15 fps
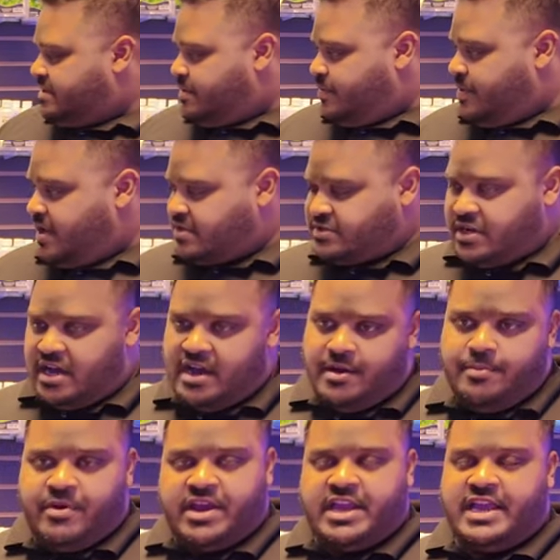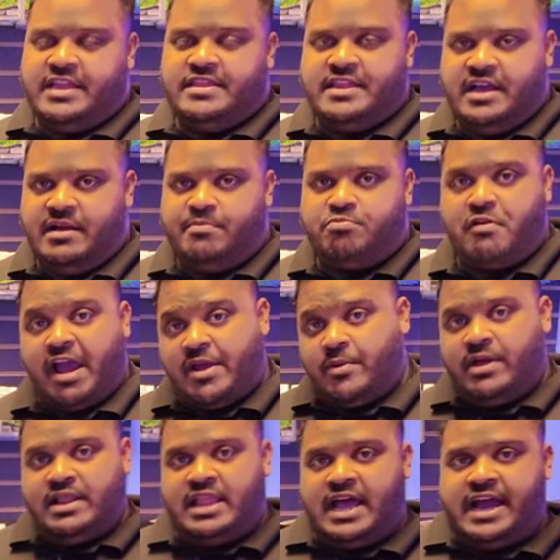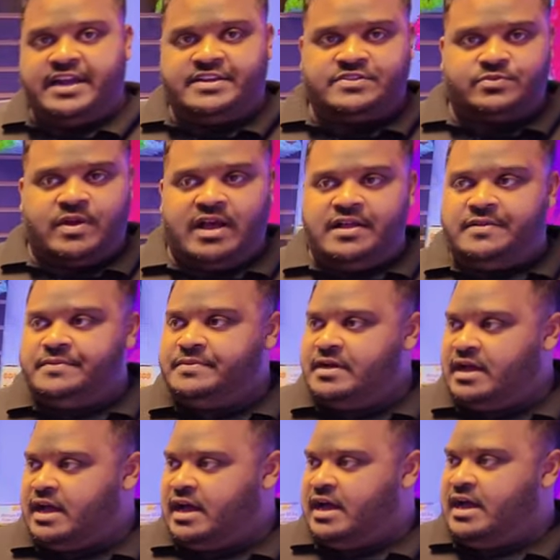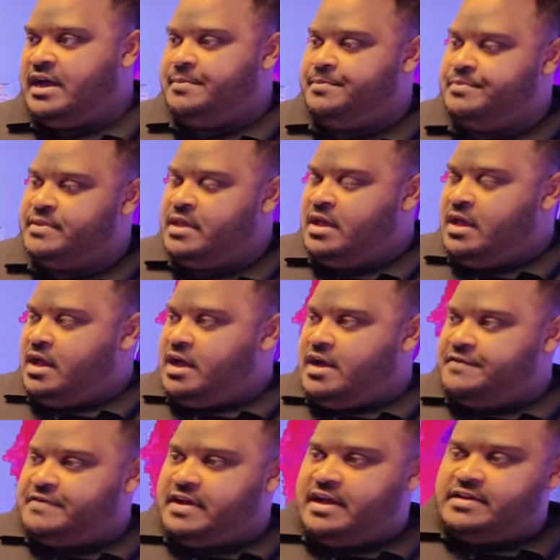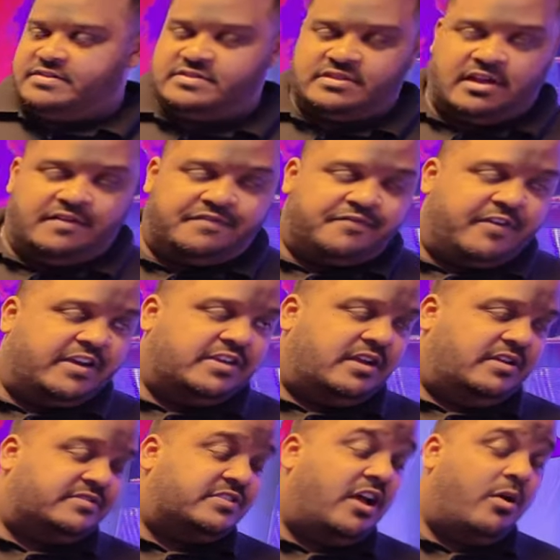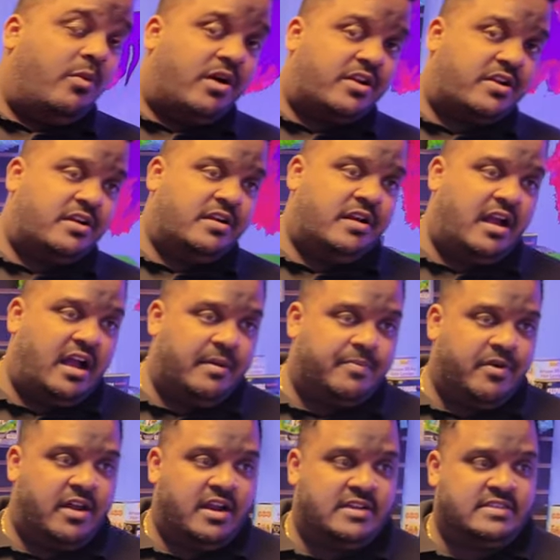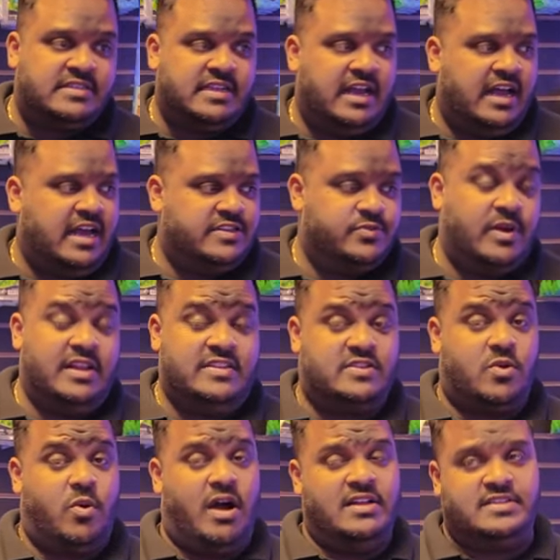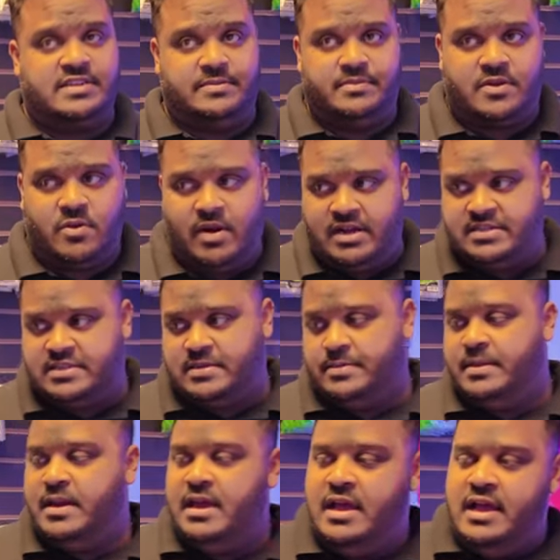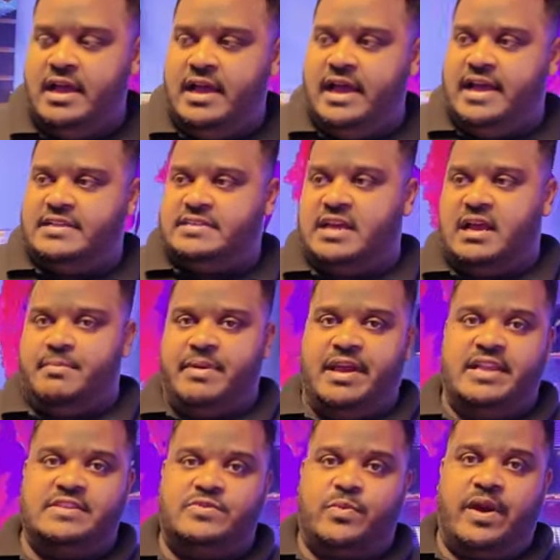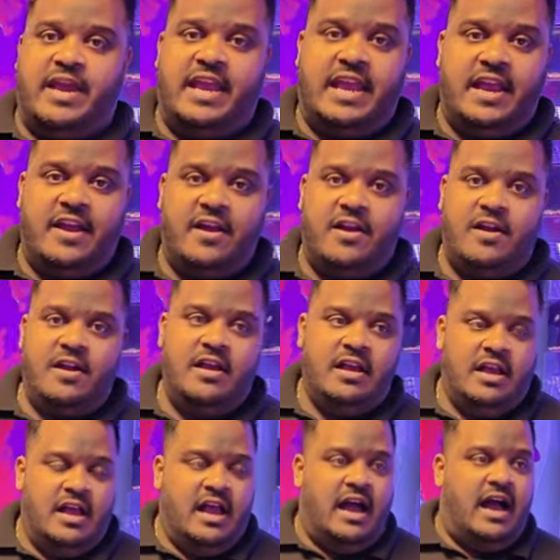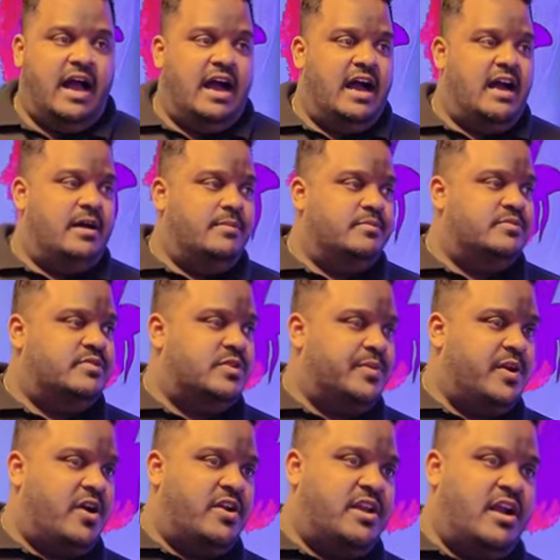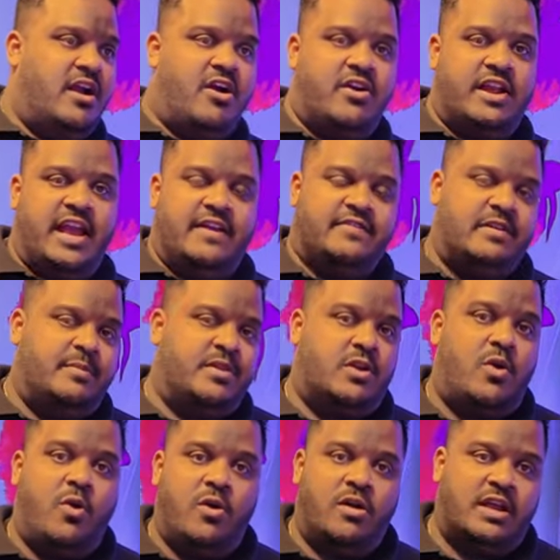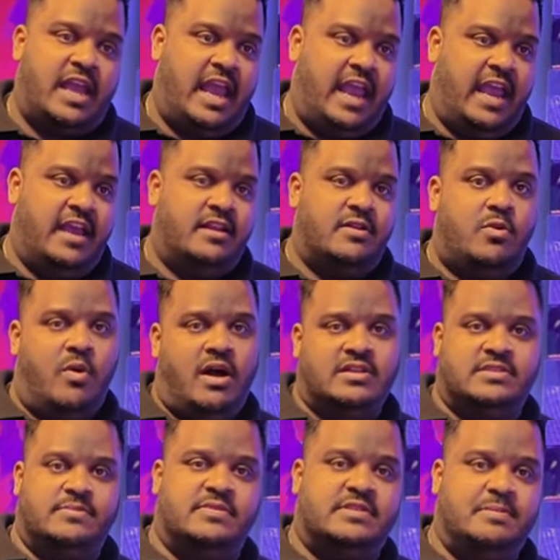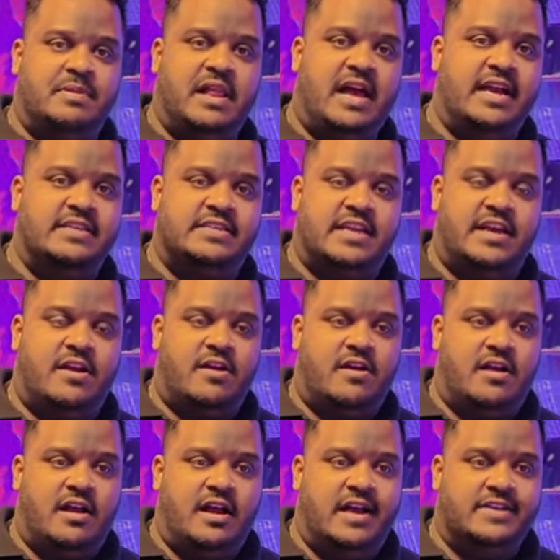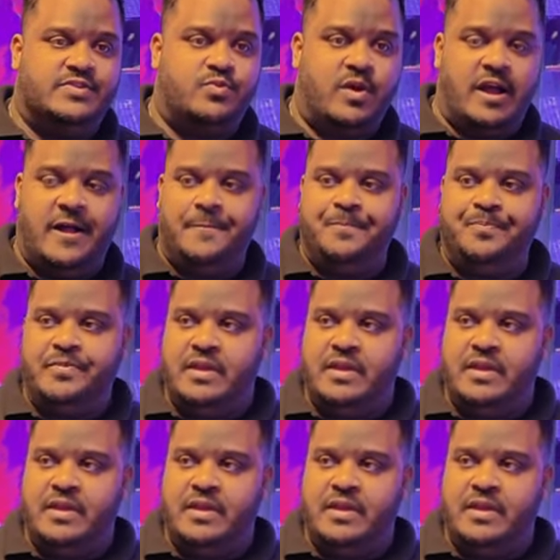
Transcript: we also are bringing in the Brightwell line as well, of saltwater products, as well as Quantum. Quantum has made its way here. So we already have some of the coral cane, Quantum supplies here as well.